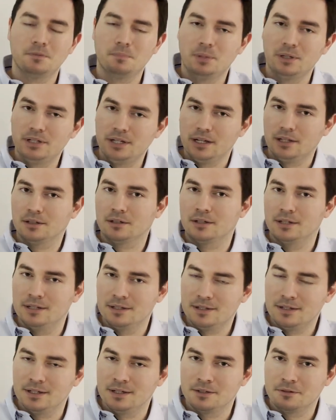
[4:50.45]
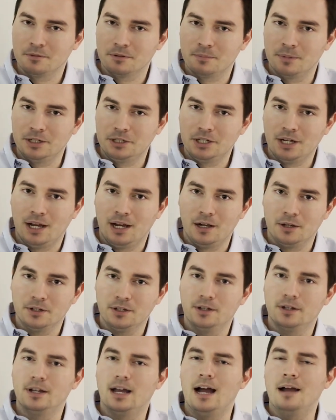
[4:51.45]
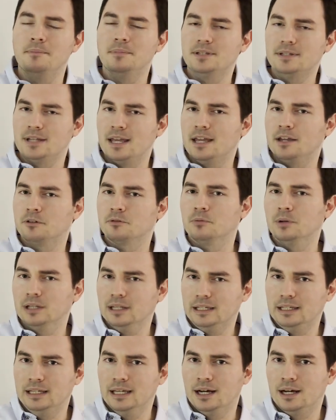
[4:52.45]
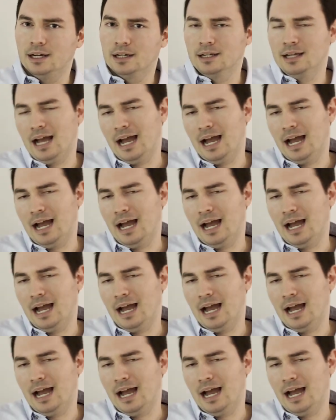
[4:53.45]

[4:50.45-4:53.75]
particular instance with my childhood, I'm staying really young.